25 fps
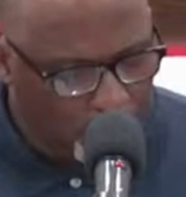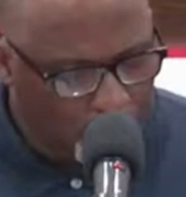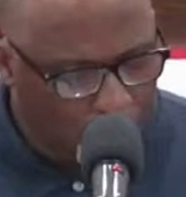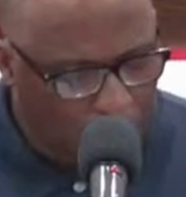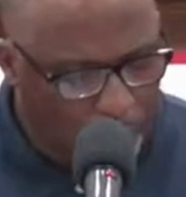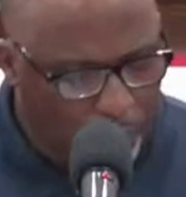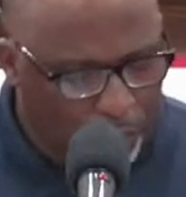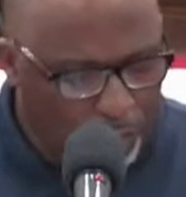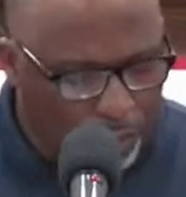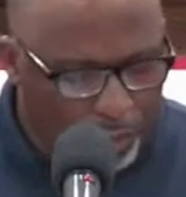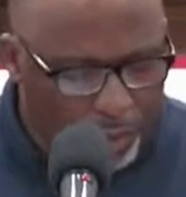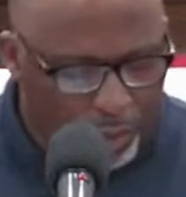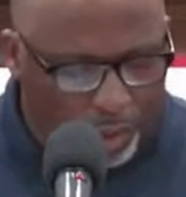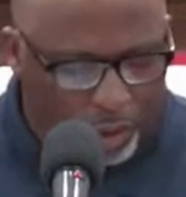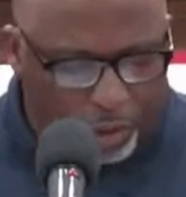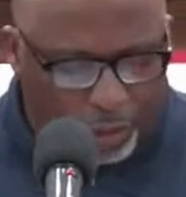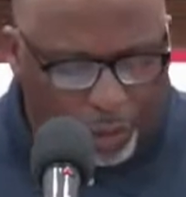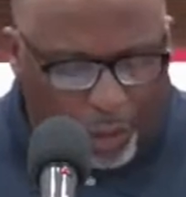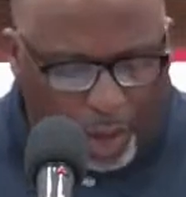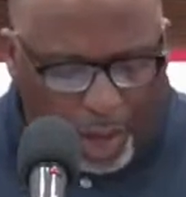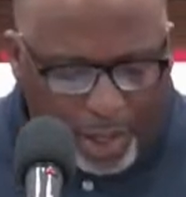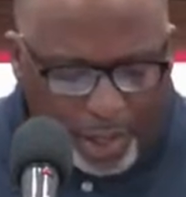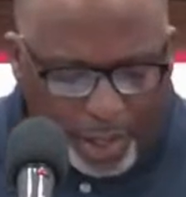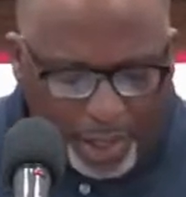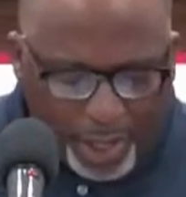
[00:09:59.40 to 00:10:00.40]
on his
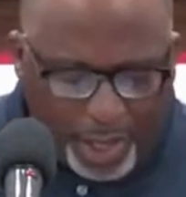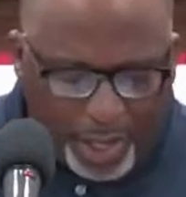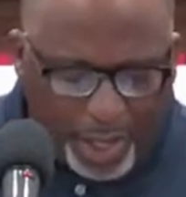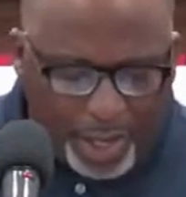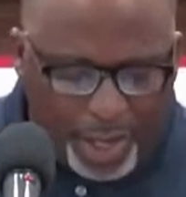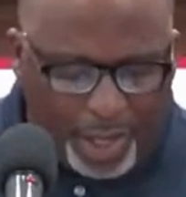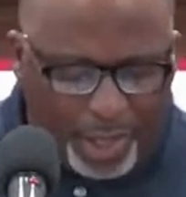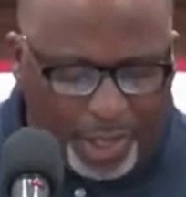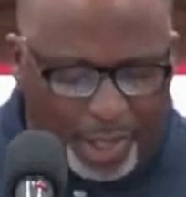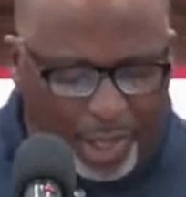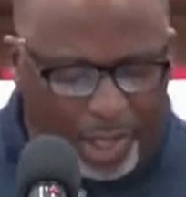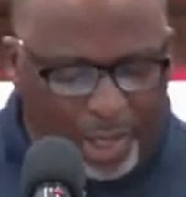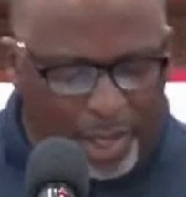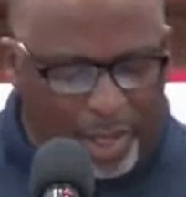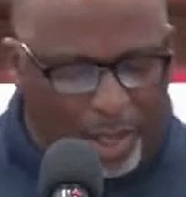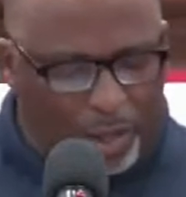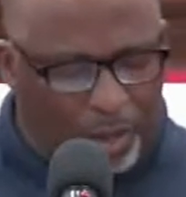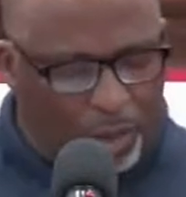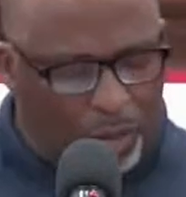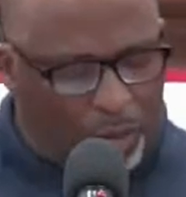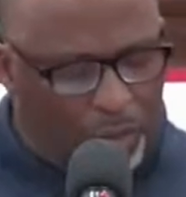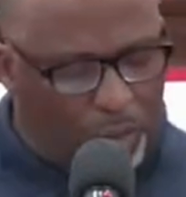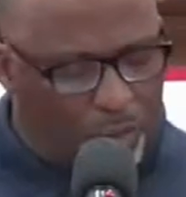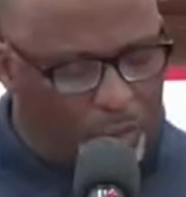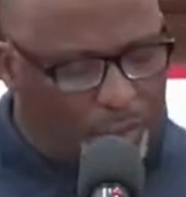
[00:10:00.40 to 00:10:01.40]
right hand and
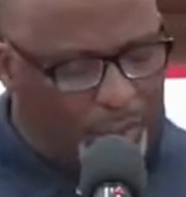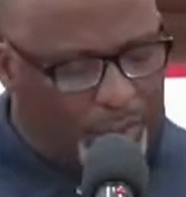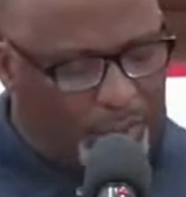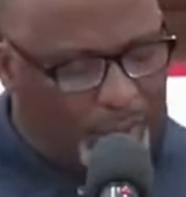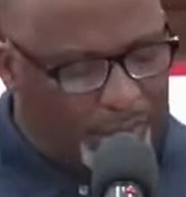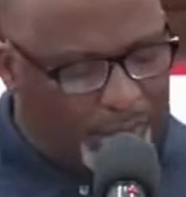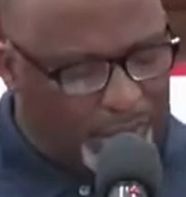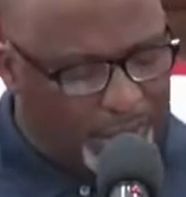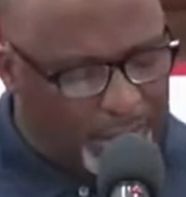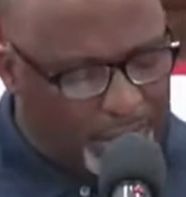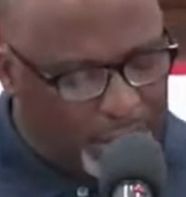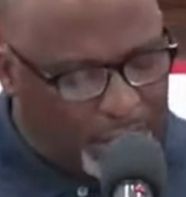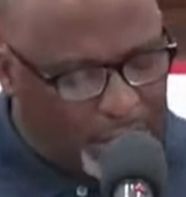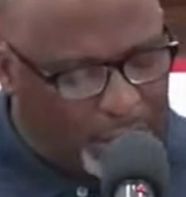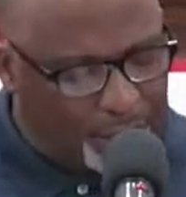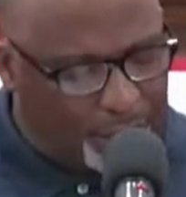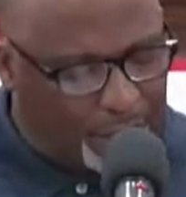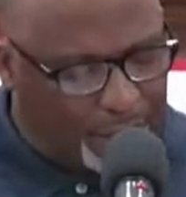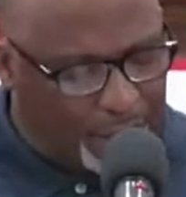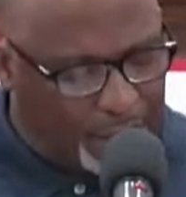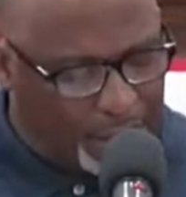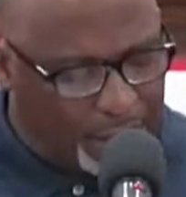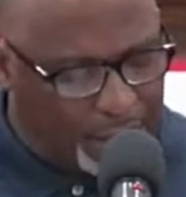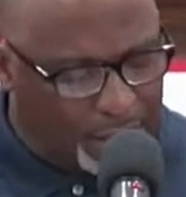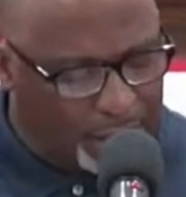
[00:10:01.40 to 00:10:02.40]
on his left
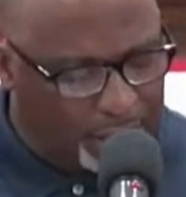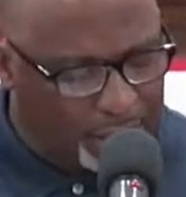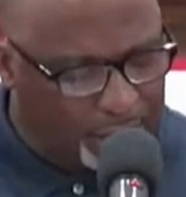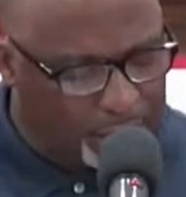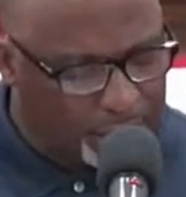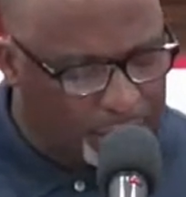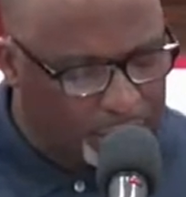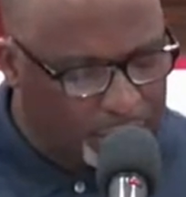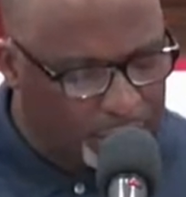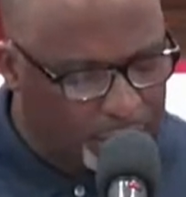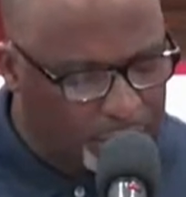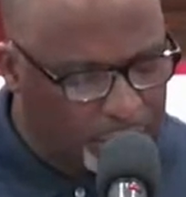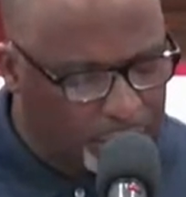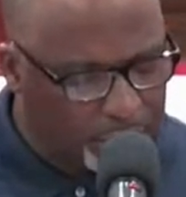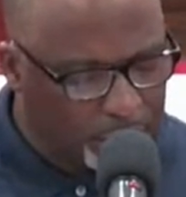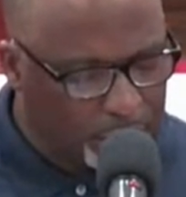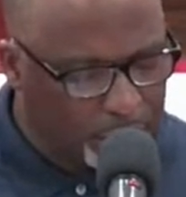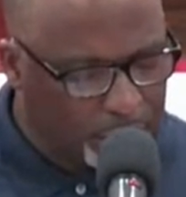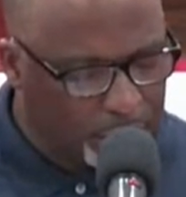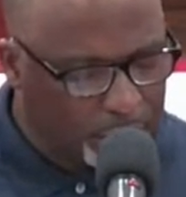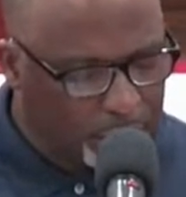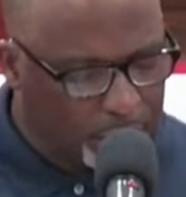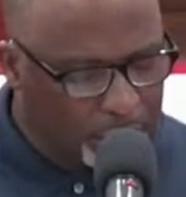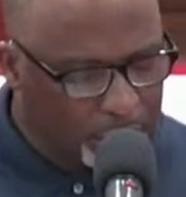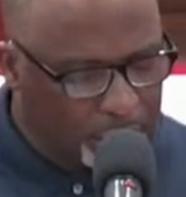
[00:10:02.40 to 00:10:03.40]
hand.
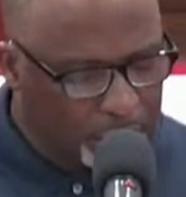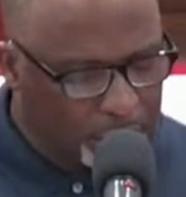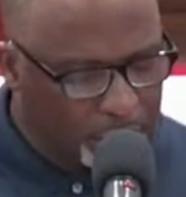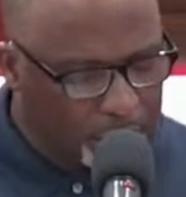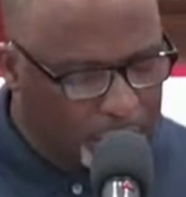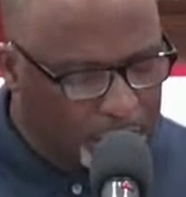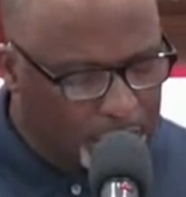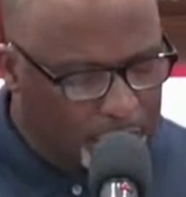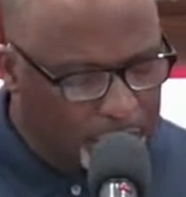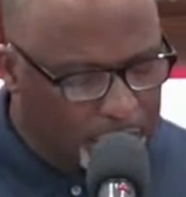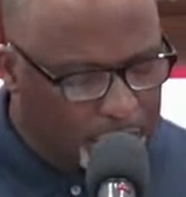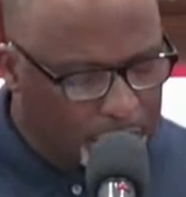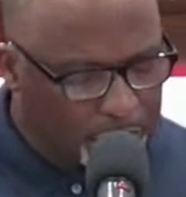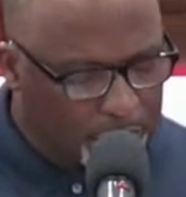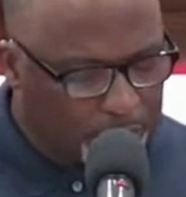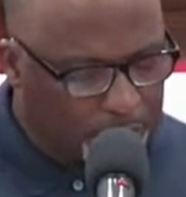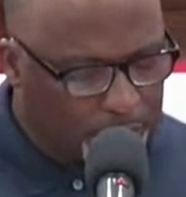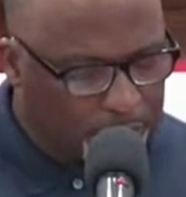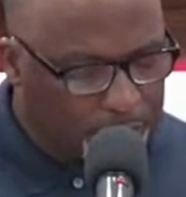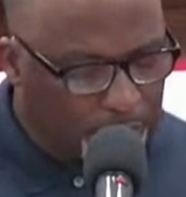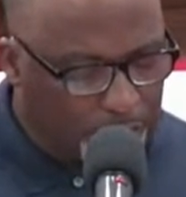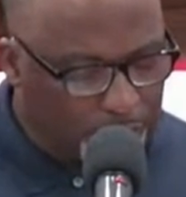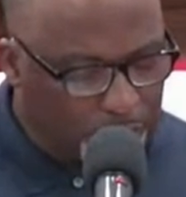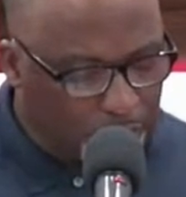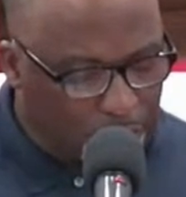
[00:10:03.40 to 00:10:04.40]

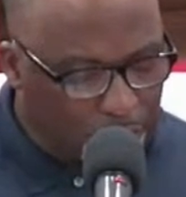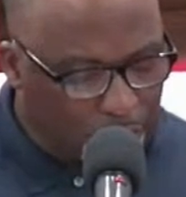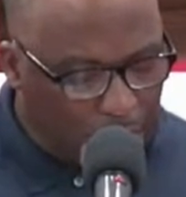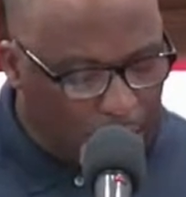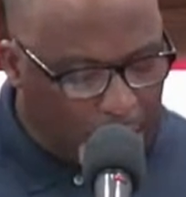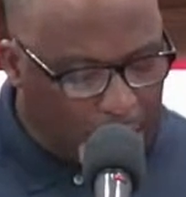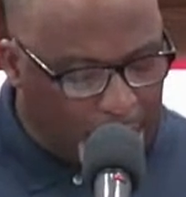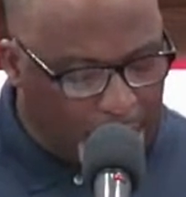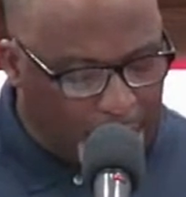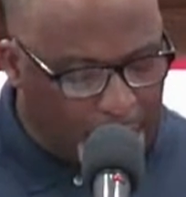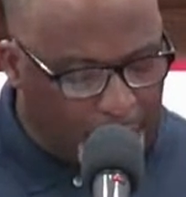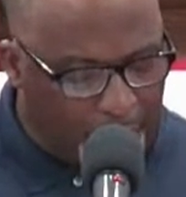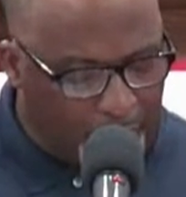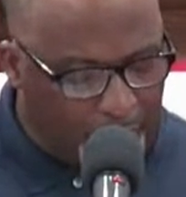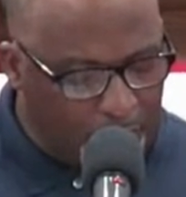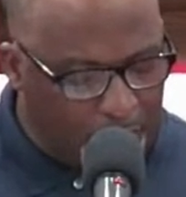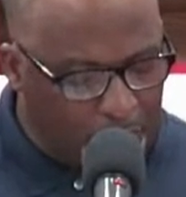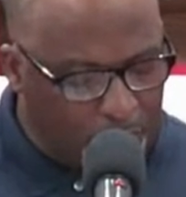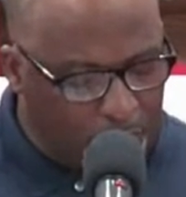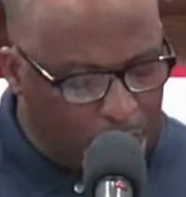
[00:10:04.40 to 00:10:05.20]
Since the right hand